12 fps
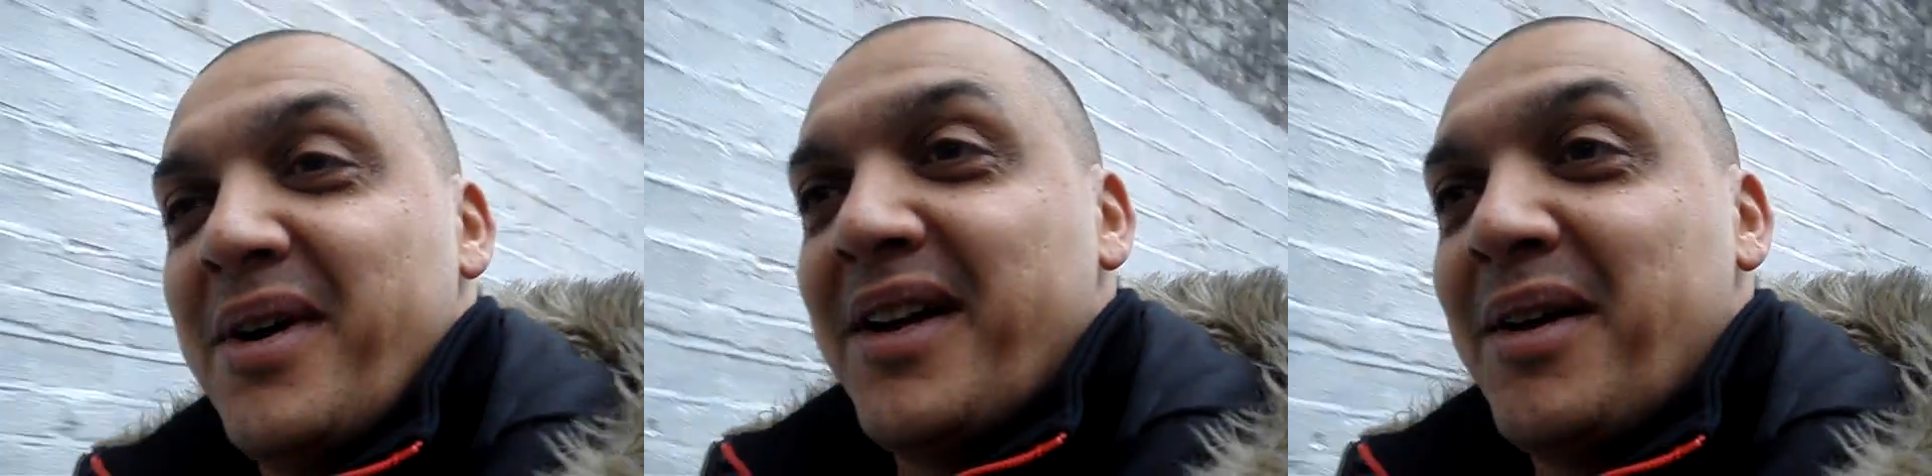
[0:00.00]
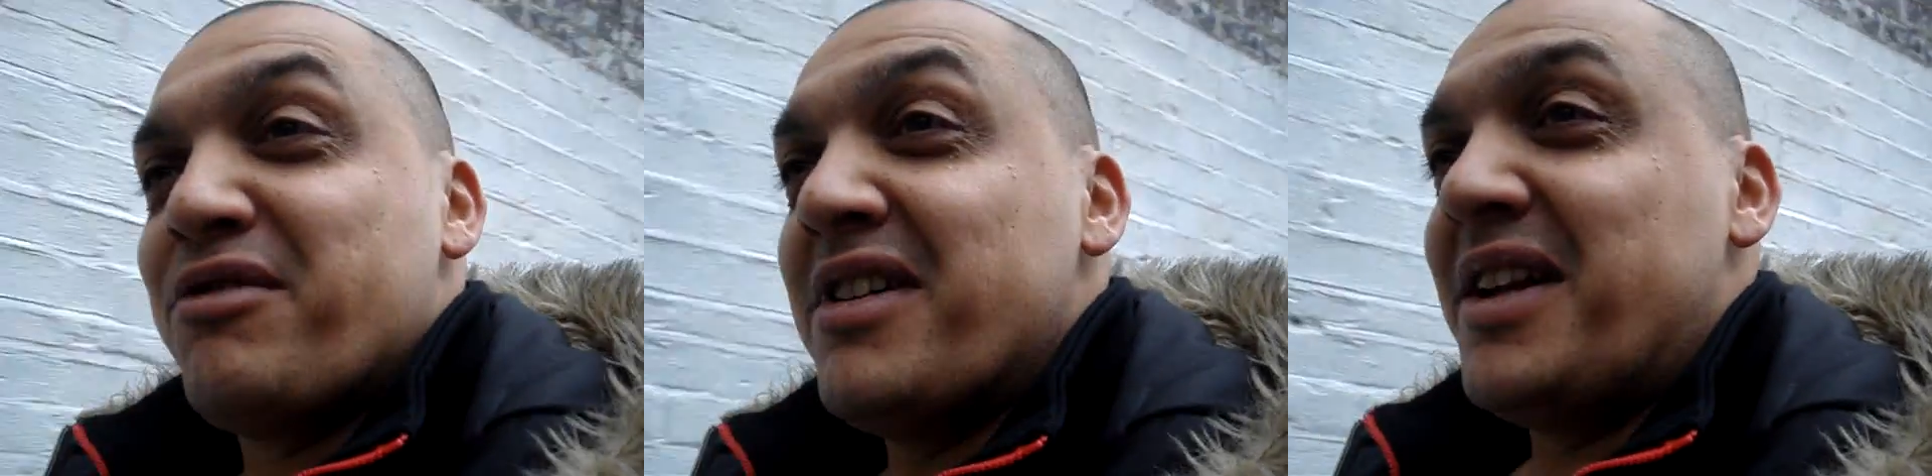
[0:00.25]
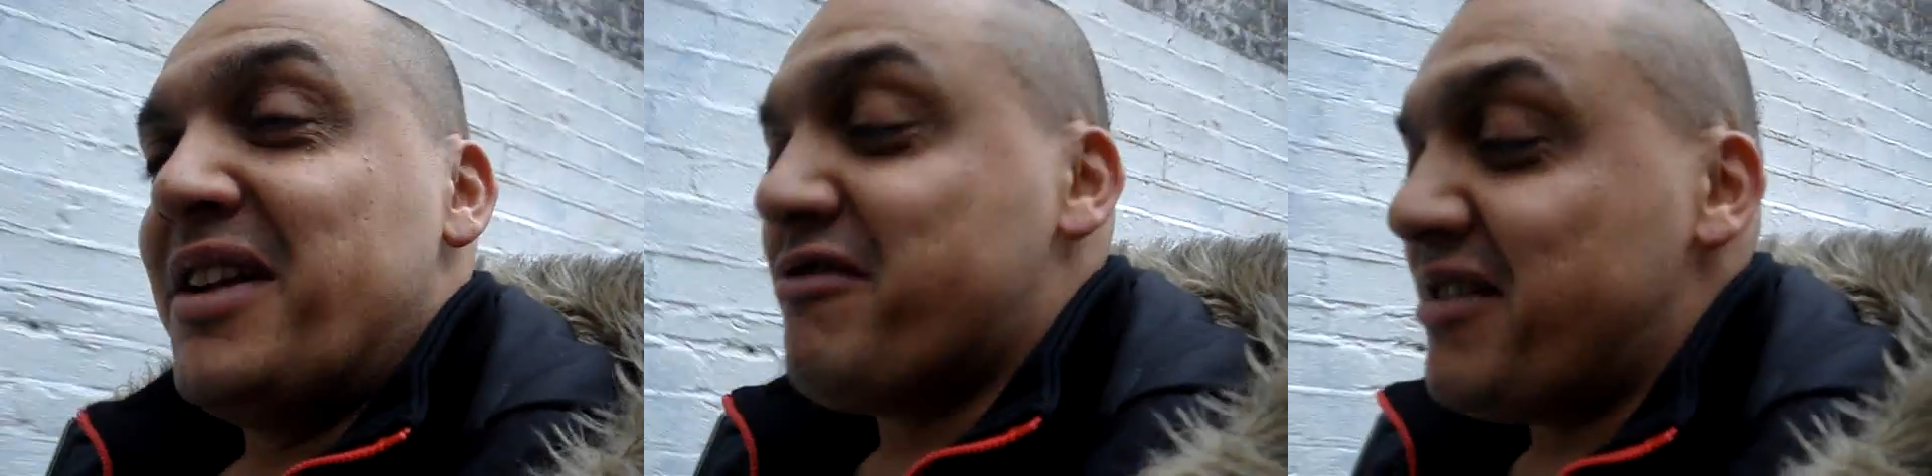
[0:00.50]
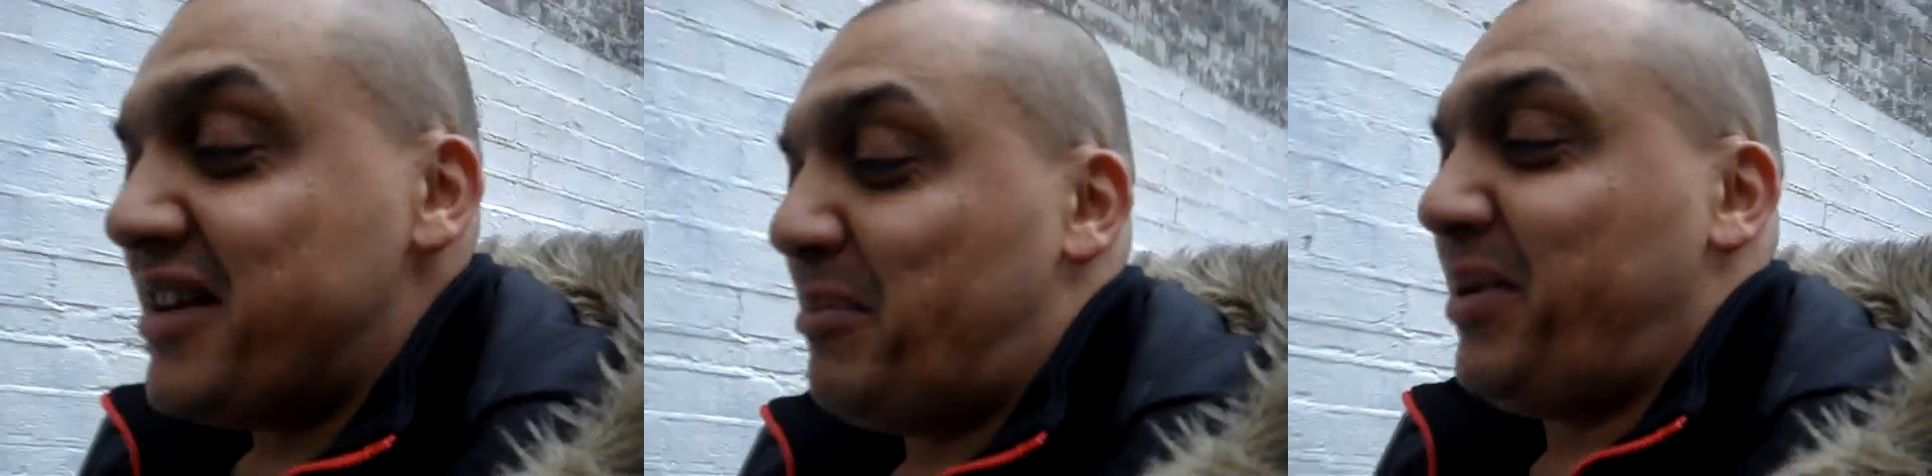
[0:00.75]
And I was really,
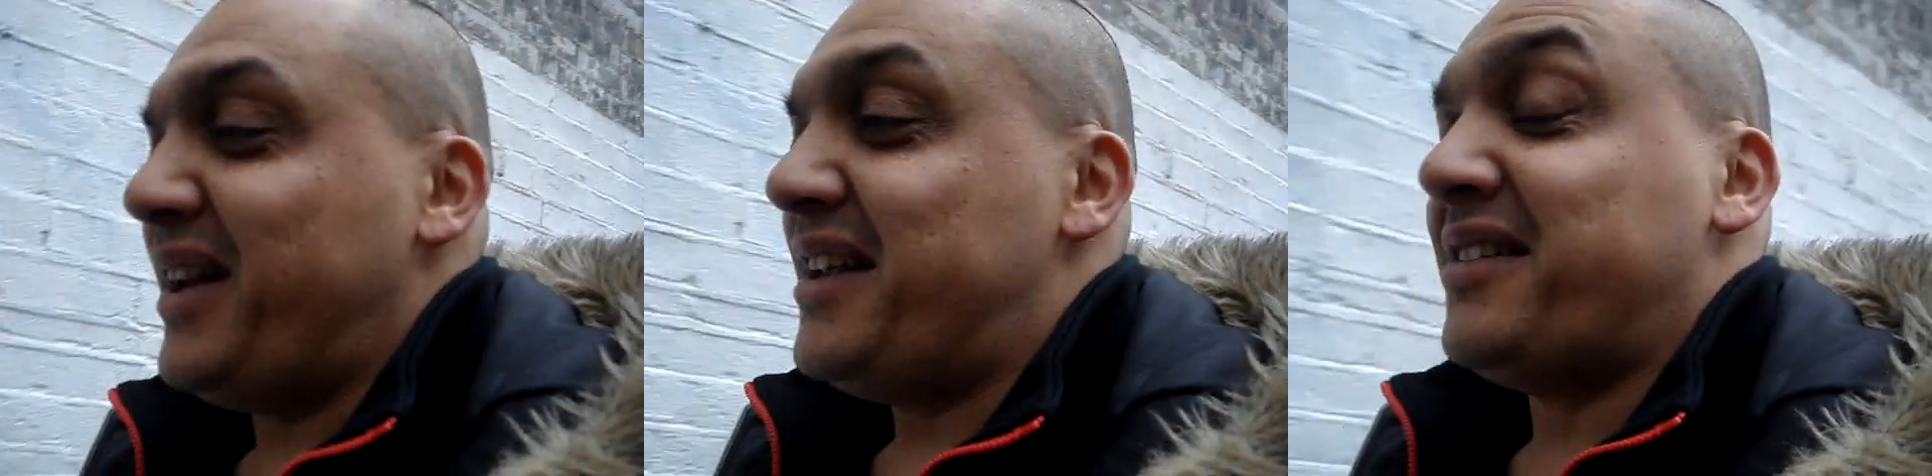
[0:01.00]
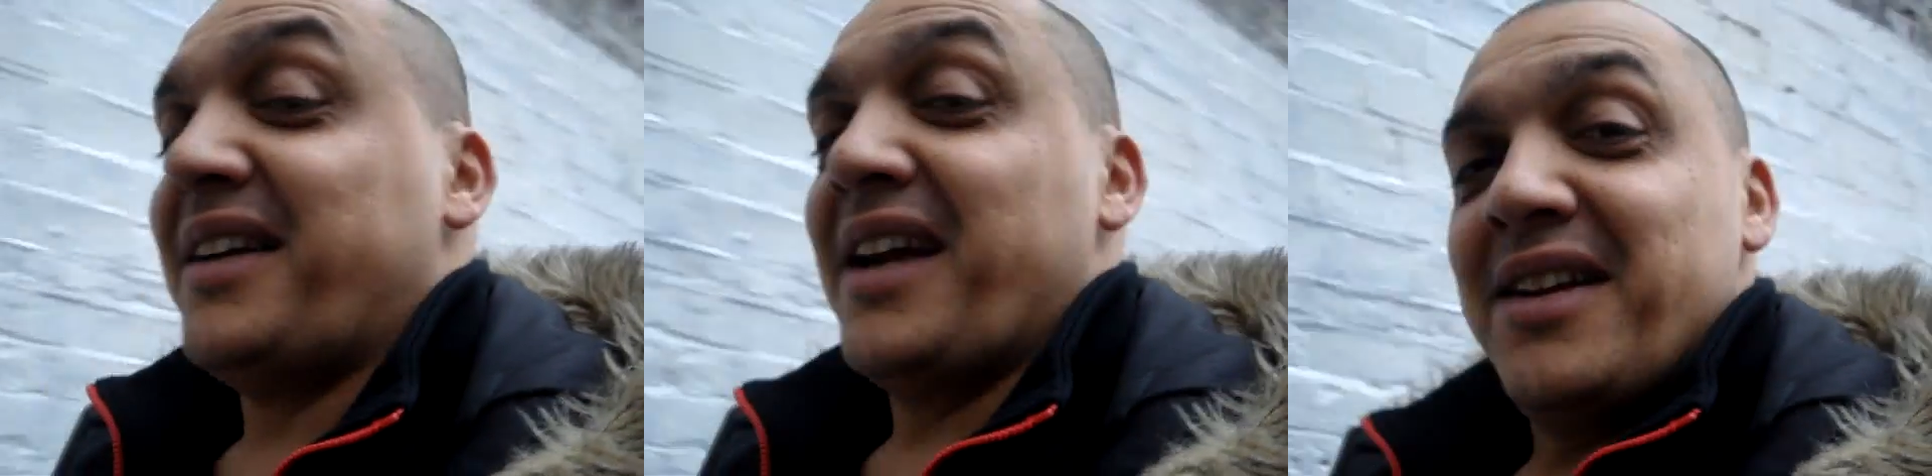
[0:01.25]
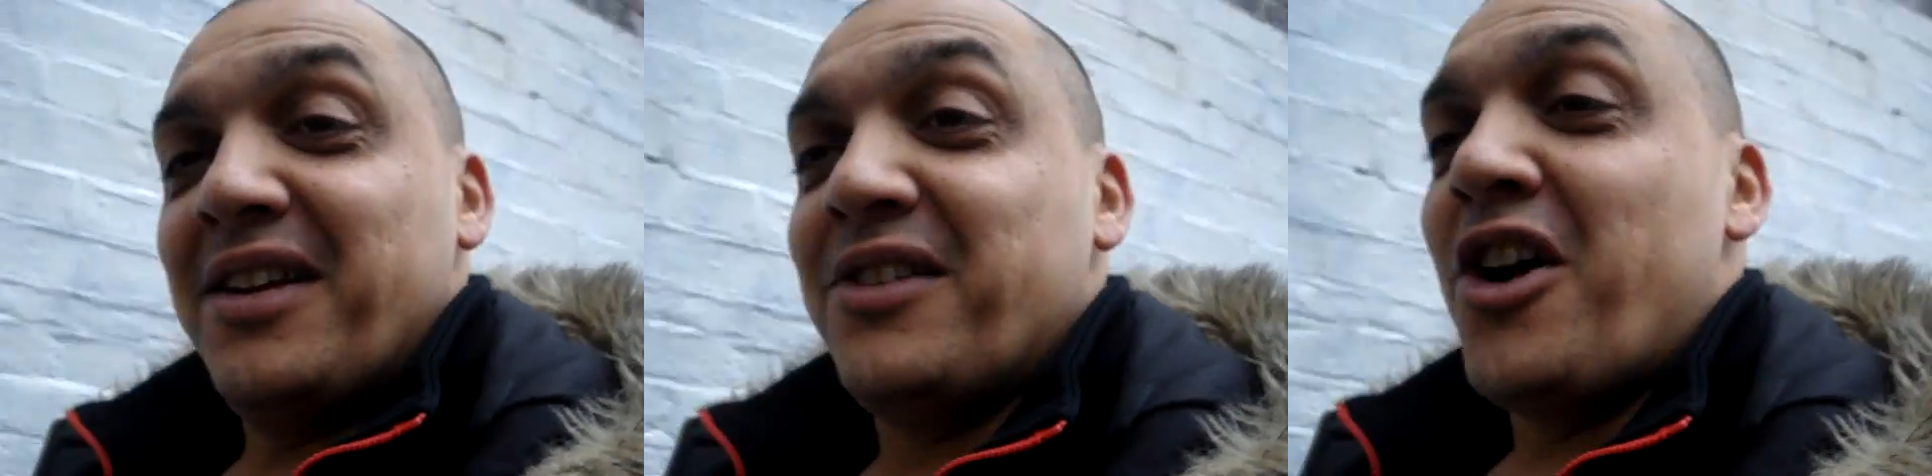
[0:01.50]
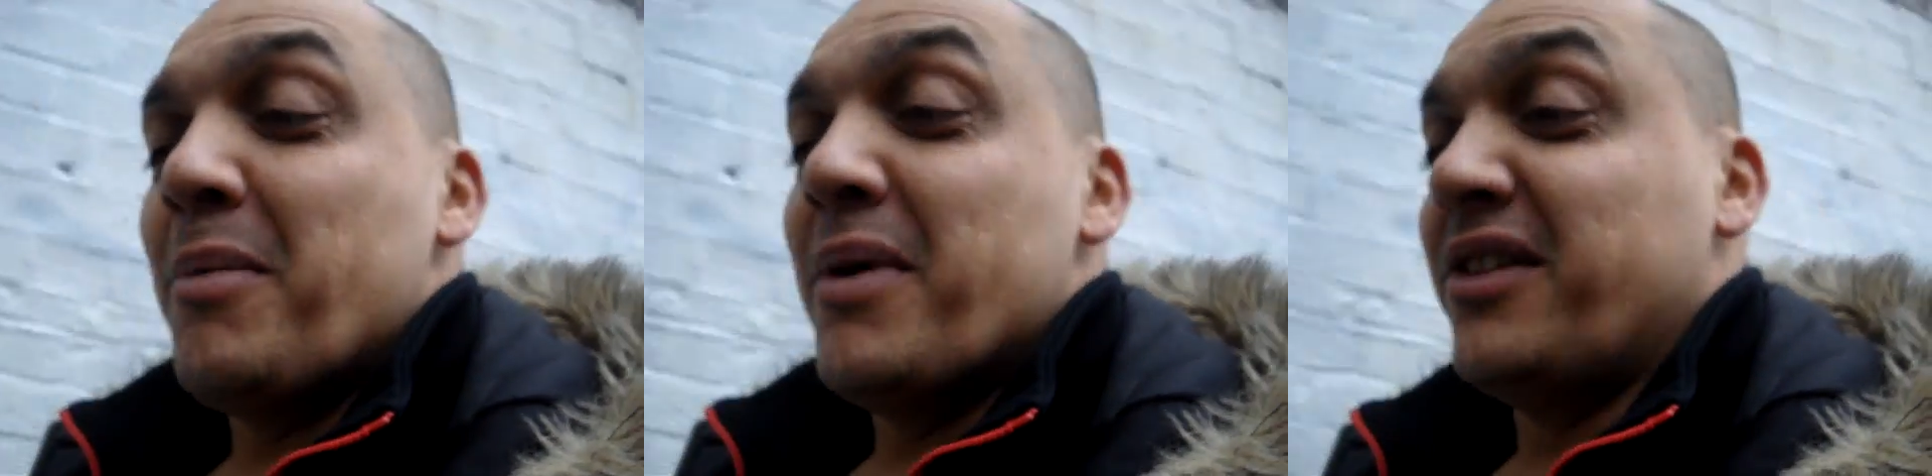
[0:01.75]
really pleased to get these
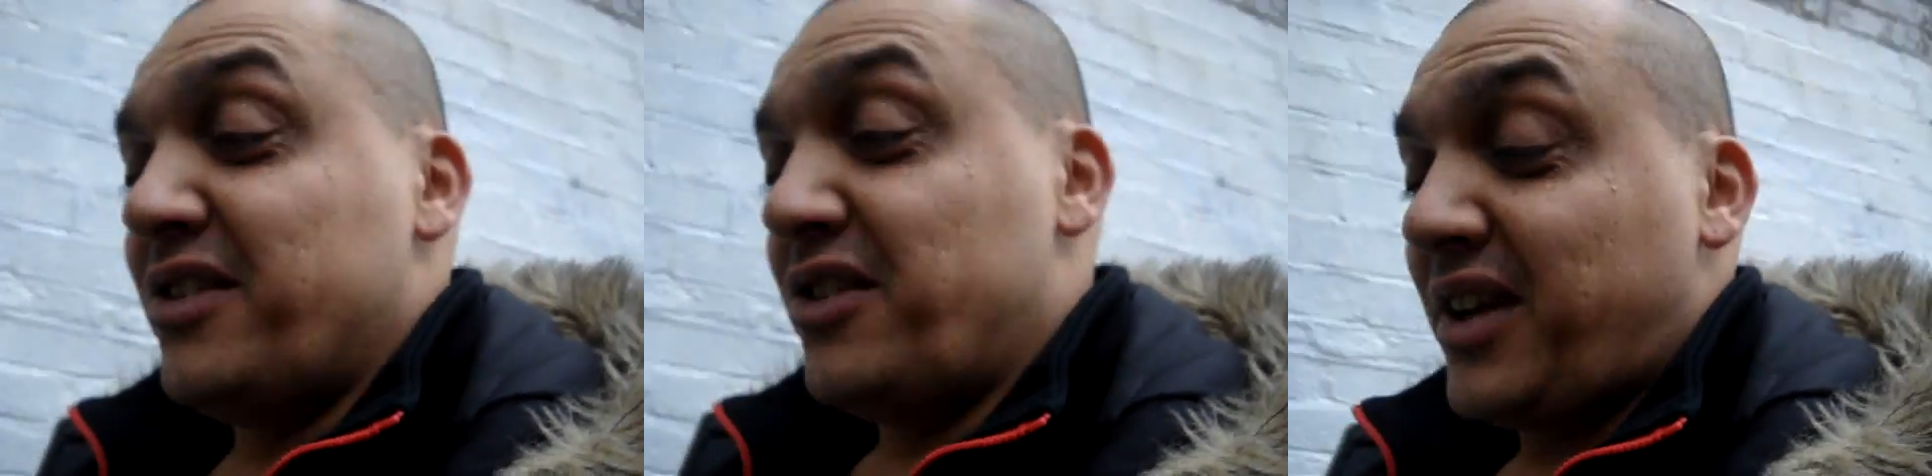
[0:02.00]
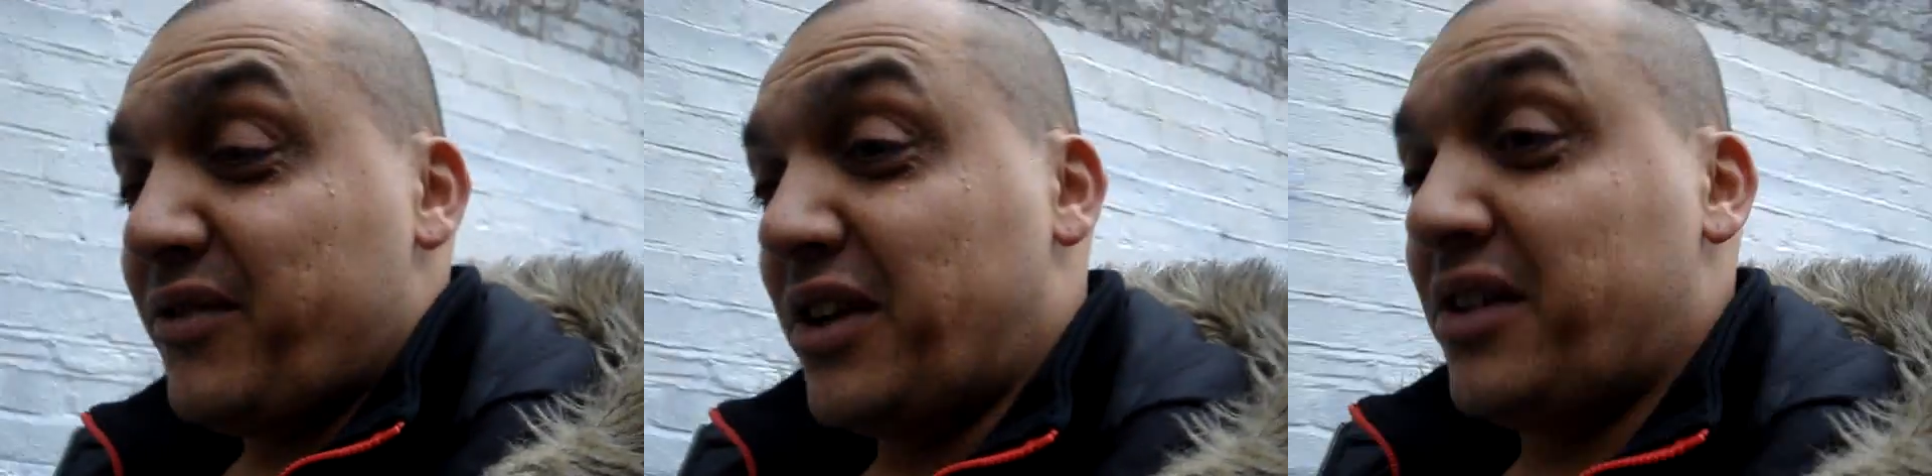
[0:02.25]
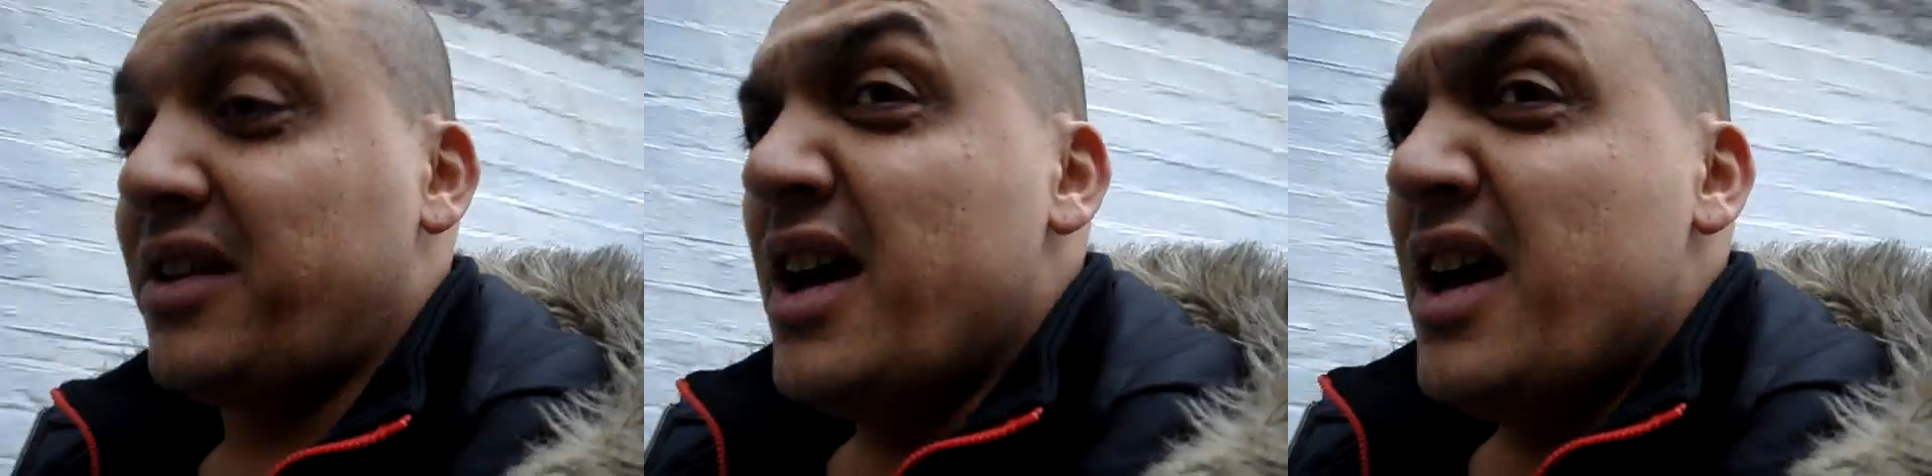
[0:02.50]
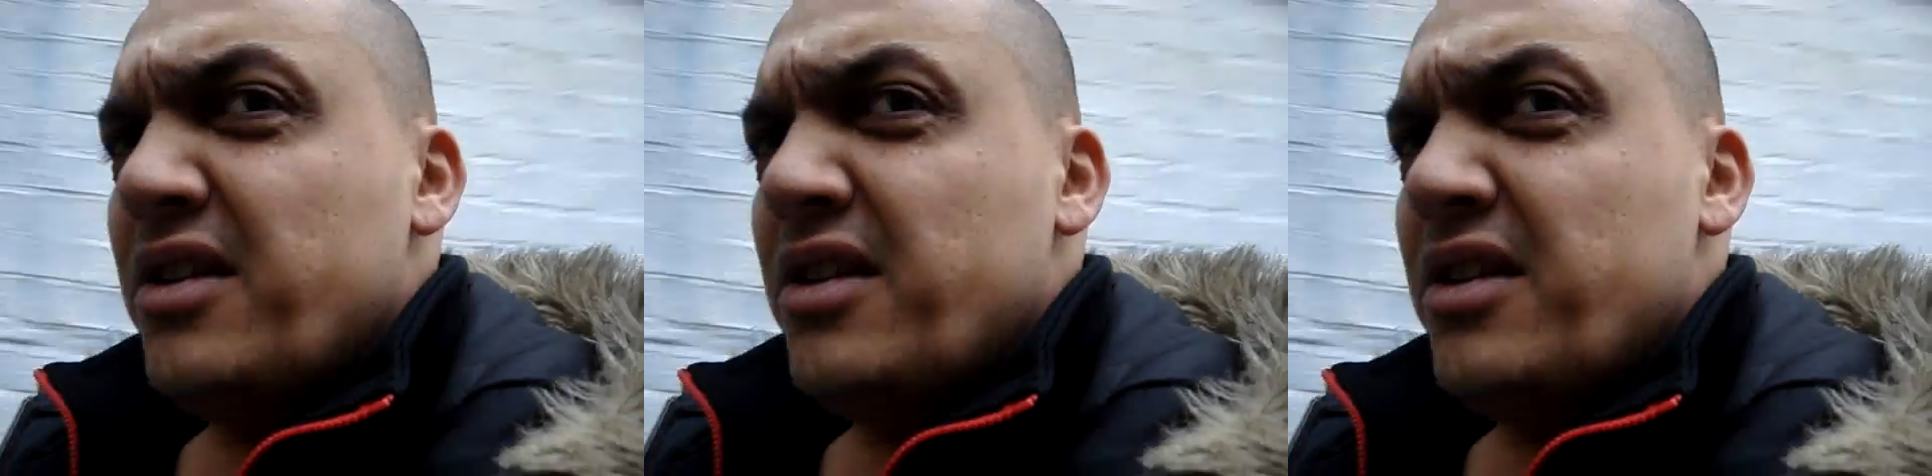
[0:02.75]
comments and just